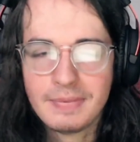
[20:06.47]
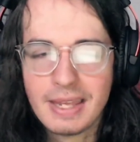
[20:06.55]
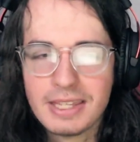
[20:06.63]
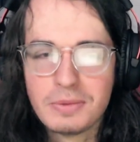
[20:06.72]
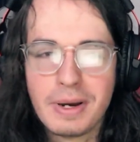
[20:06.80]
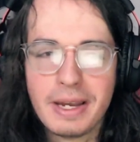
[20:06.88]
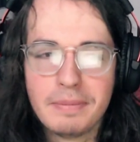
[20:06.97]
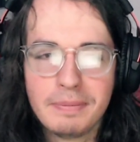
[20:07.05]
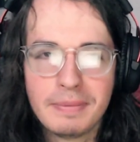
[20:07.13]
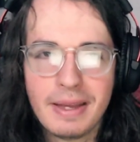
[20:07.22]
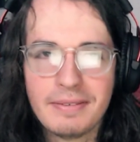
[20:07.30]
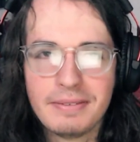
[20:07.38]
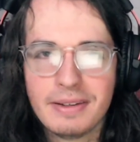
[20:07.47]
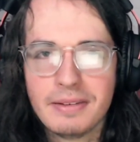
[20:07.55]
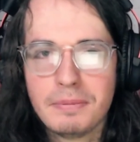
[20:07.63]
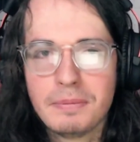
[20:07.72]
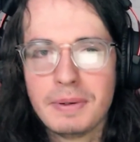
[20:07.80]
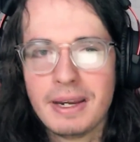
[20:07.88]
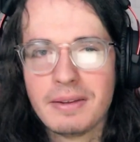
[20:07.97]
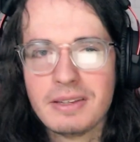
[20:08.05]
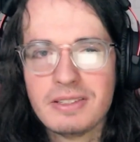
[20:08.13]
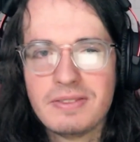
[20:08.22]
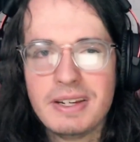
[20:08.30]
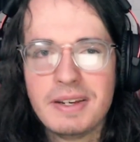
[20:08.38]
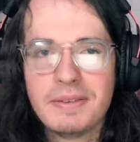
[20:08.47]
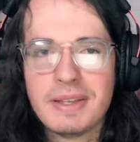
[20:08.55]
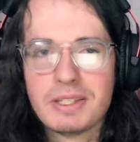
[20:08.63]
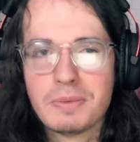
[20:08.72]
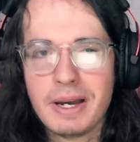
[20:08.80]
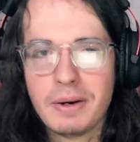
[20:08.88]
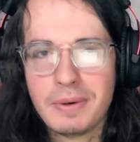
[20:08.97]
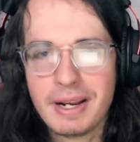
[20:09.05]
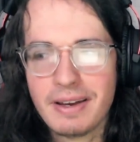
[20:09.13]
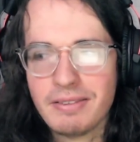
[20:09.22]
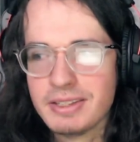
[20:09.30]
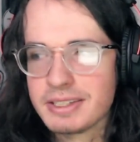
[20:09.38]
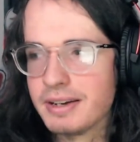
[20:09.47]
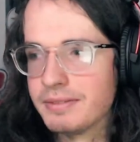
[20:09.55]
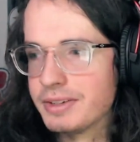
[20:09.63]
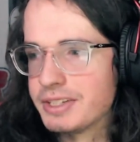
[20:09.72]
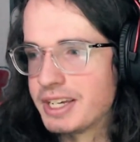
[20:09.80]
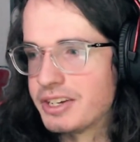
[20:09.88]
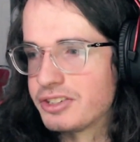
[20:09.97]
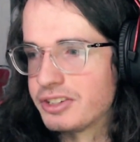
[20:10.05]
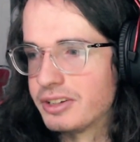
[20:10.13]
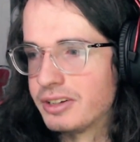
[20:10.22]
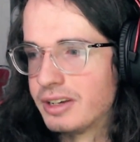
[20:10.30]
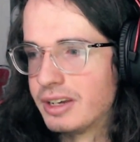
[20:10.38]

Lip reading: That's why I'm putting out this video. That's why I want to have this conversation.